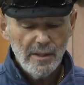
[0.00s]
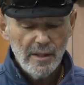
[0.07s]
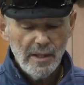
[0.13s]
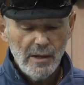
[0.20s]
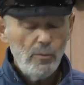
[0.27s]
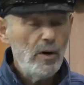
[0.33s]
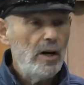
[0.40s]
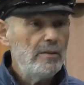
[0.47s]

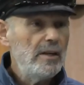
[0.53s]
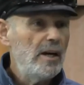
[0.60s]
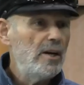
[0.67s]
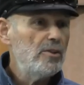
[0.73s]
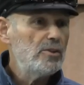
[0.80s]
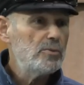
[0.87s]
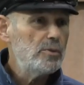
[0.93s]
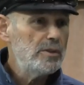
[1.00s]
And while the
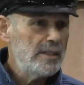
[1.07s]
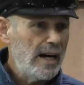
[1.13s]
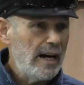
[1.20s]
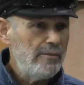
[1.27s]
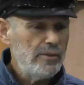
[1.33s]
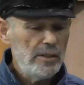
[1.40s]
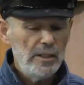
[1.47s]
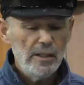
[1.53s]
others were
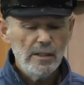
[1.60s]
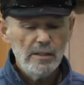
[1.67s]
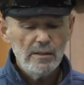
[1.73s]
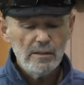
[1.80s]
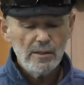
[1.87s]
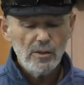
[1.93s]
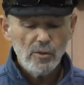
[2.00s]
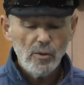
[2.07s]
davening
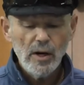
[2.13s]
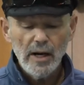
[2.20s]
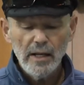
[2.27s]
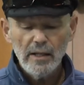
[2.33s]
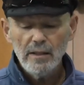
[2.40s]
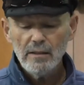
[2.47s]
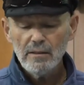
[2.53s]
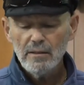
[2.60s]
and
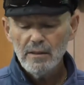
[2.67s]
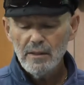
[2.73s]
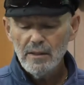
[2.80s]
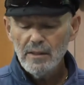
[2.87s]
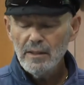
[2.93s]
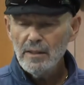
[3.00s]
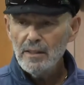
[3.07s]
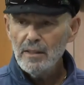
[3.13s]
crying,
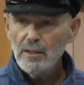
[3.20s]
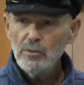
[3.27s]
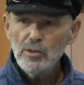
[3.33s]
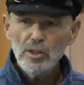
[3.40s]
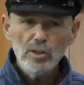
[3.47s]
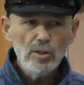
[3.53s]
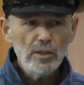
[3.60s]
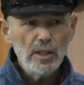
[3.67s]
he was
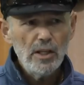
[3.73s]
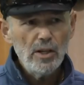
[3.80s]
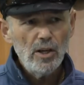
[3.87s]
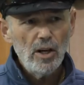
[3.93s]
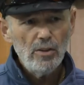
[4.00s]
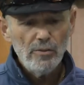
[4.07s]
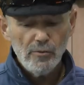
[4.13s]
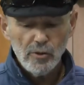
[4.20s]
looking at
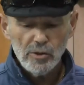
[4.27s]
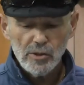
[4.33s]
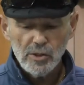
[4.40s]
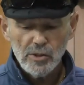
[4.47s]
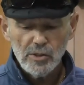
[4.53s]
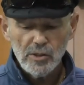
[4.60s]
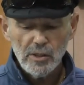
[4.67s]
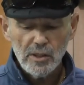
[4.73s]
all the
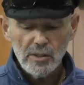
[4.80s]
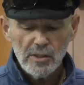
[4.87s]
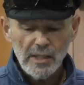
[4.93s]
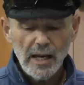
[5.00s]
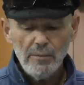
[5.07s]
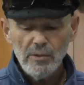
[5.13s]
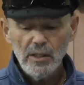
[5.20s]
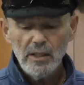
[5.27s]
verses and
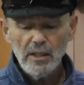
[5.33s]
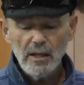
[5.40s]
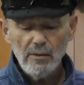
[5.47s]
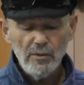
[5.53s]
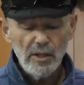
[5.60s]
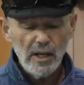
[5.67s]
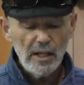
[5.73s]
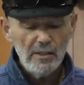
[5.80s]
examining
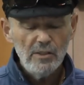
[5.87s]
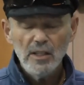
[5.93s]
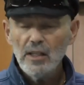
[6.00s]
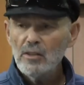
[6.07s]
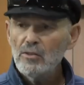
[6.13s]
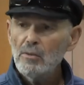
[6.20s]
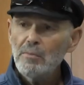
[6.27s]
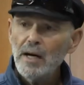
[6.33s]
every idea
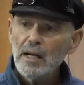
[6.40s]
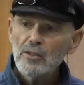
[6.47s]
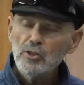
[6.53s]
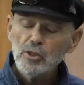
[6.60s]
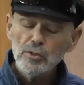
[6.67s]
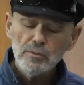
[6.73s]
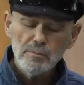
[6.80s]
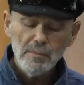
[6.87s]
on the
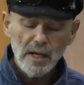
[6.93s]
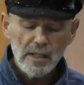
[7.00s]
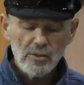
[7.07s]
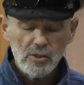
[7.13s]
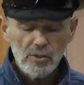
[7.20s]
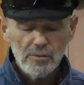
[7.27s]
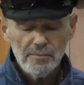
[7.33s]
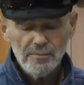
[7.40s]

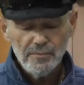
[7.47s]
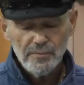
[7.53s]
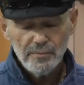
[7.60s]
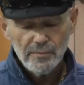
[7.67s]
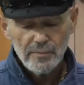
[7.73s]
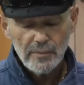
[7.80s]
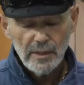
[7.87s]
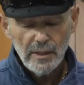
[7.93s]
machzor.
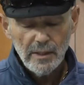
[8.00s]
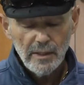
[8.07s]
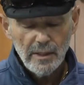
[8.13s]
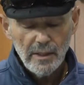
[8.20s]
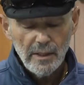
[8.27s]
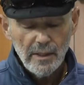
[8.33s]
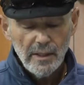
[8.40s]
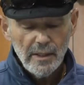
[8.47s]

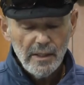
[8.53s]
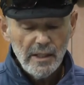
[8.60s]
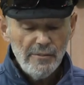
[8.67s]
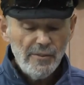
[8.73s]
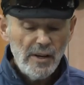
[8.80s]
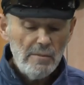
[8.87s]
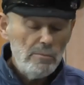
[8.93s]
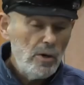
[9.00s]
He
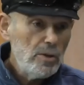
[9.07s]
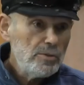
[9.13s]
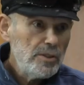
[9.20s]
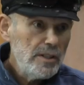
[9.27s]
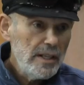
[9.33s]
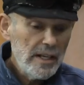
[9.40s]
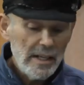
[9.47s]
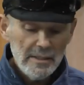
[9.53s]
found most of
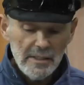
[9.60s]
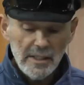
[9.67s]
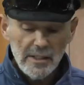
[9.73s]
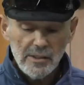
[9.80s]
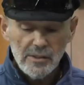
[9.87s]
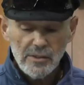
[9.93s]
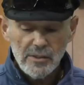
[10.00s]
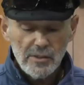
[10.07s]
the
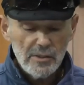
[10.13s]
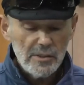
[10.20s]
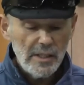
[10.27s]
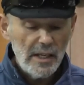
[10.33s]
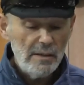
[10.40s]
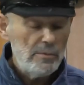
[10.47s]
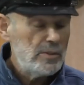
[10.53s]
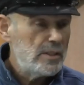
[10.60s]
ideas the
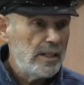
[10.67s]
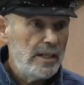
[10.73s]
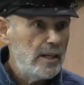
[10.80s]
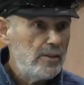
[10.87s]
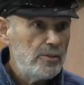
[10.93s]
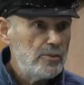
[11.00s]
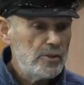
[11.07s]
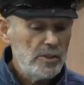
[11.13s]
same as any
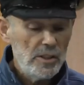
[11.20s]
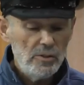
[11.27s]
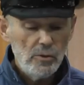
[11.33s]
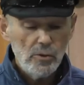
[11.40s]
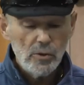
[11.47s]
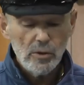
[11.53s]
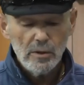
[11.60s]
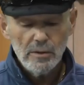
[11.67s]
other
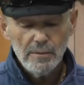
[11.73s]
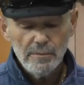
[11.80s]
Siddur.